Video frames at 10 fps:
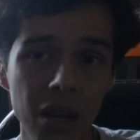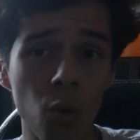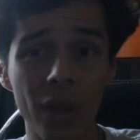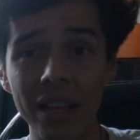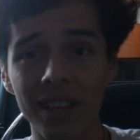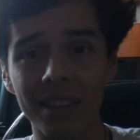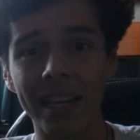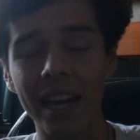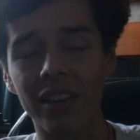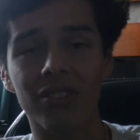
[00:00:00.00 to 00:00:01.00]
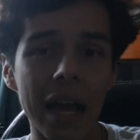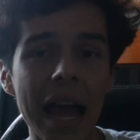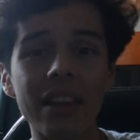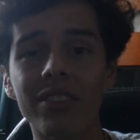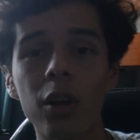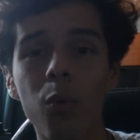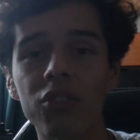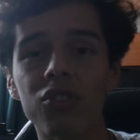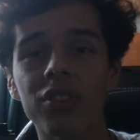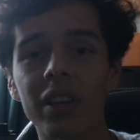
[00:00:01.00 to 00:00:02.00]
Well, that's not the case. Asking
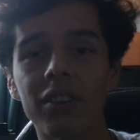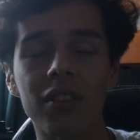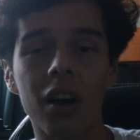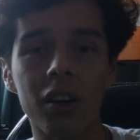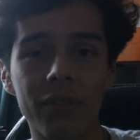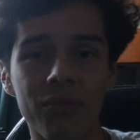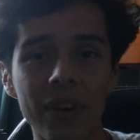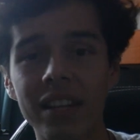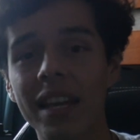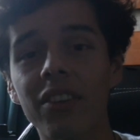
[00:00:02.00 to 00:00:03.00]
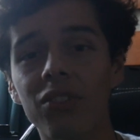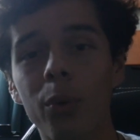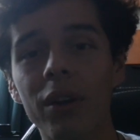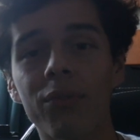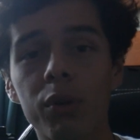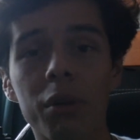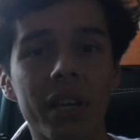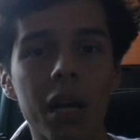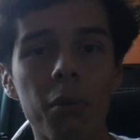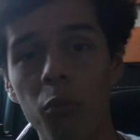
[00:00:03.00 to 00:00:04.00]
questions is a fantastic way for you to
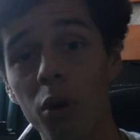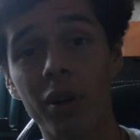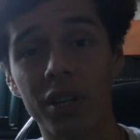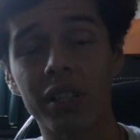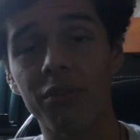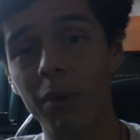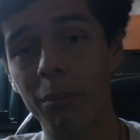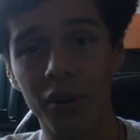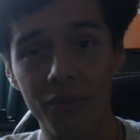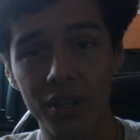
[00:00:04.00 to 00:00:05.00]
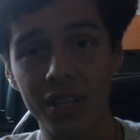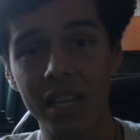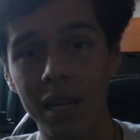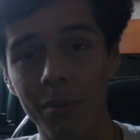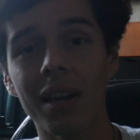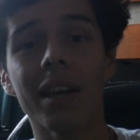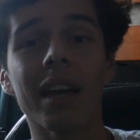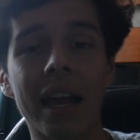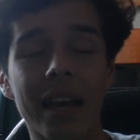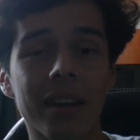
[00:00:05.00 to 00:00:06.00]
become a more productive member of your team.
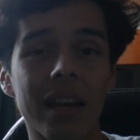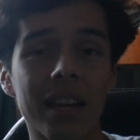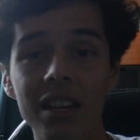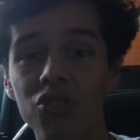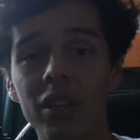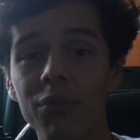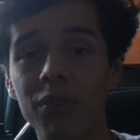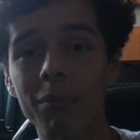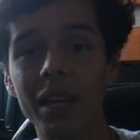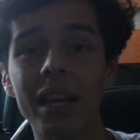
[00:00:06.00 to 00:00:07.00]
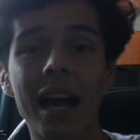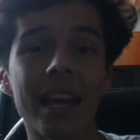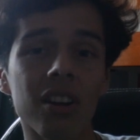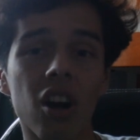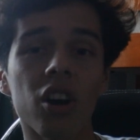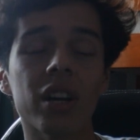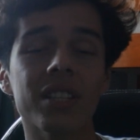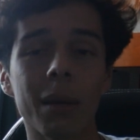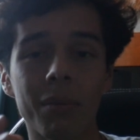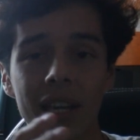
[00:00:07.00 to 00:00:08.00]
And initially for me, I had a hard
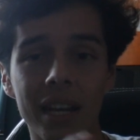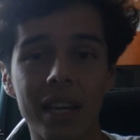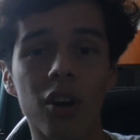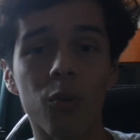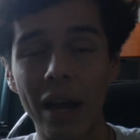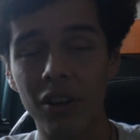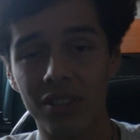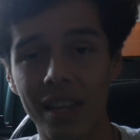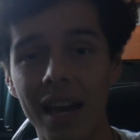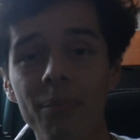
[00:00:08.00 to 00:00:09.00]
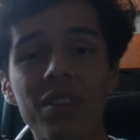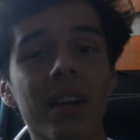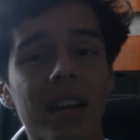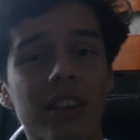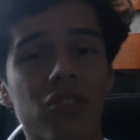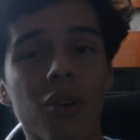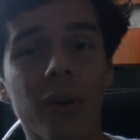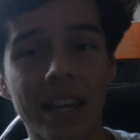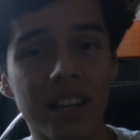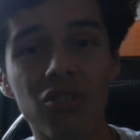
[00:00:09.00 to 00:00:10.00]
time getting around to that. And
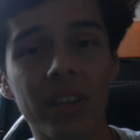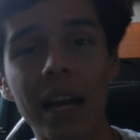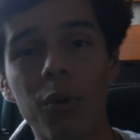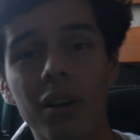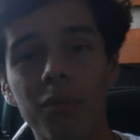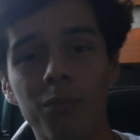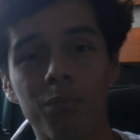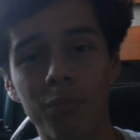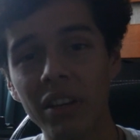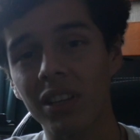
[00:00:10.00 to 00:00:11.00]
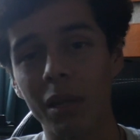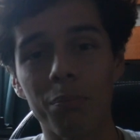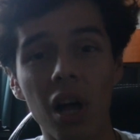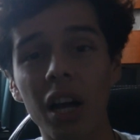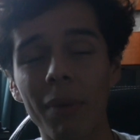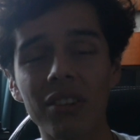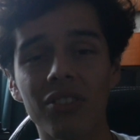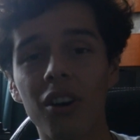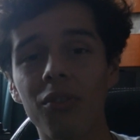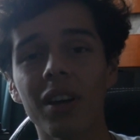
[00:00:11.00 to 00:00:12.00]
so initially I would basically block
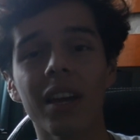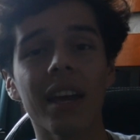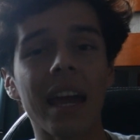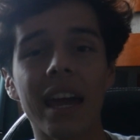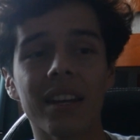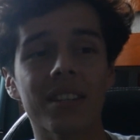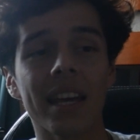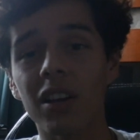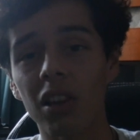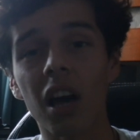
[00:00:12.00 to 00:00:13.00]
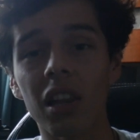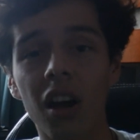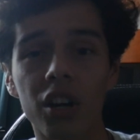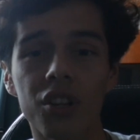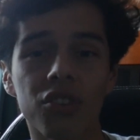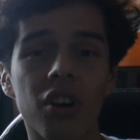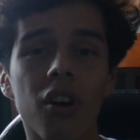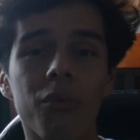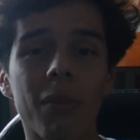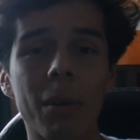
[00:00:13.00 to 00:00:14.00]
myself and take a lot longer to
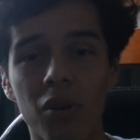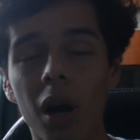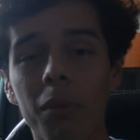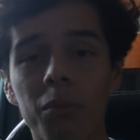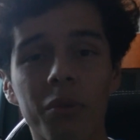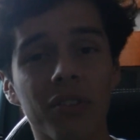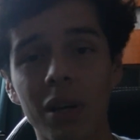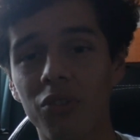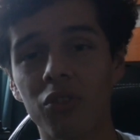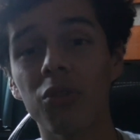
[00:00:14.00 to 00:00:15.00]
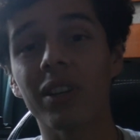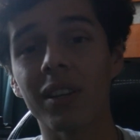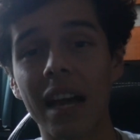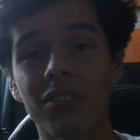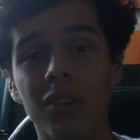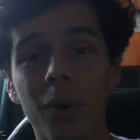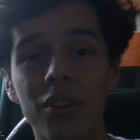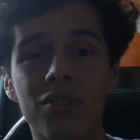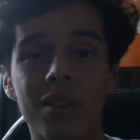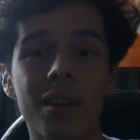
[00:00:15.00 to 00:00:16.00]
solve my problems because I was too scared to ask a
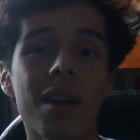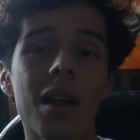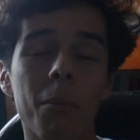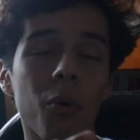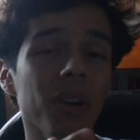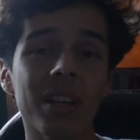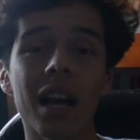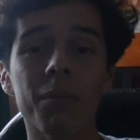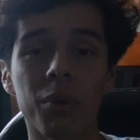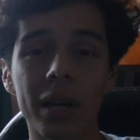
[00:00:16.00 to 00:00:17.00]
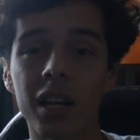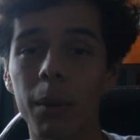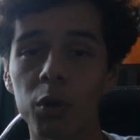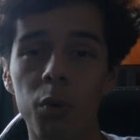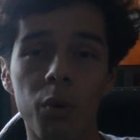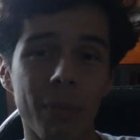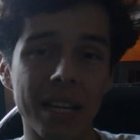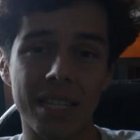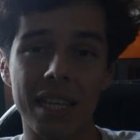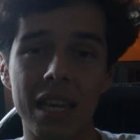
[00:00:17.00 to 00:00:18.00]
question. But once I got pretty comfortable with
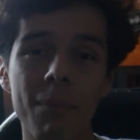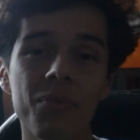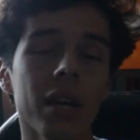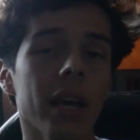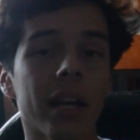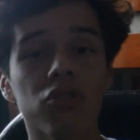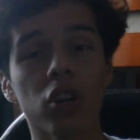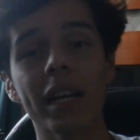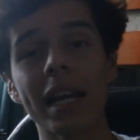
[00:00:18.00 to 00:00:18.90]
my team and I started